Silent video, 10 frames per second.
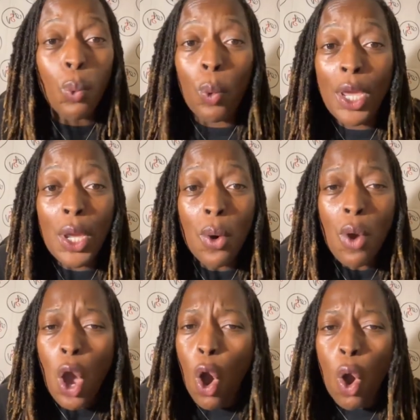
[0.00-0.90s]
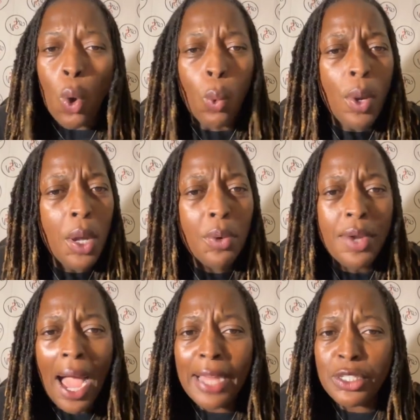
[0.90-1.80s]
will or will
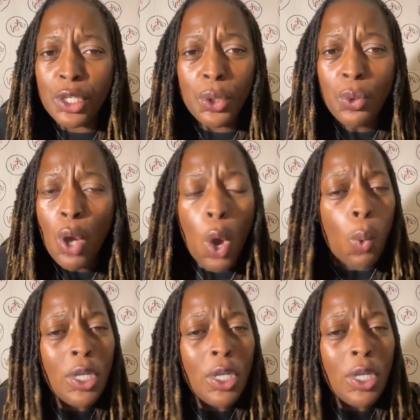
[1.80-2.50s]
not do,